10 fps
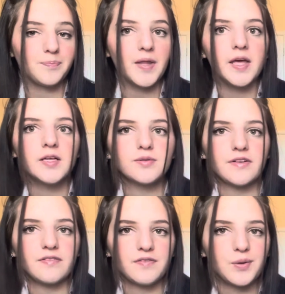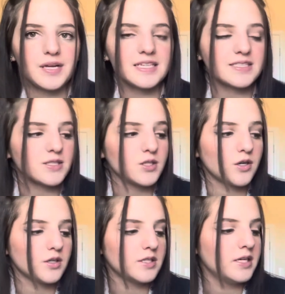So I have a few ideas
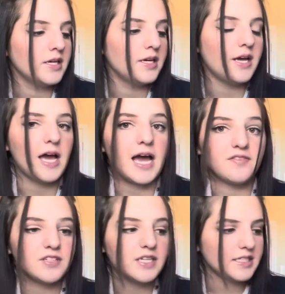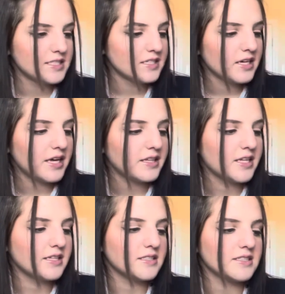on advertising, and
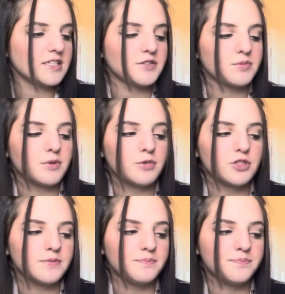then sales promotion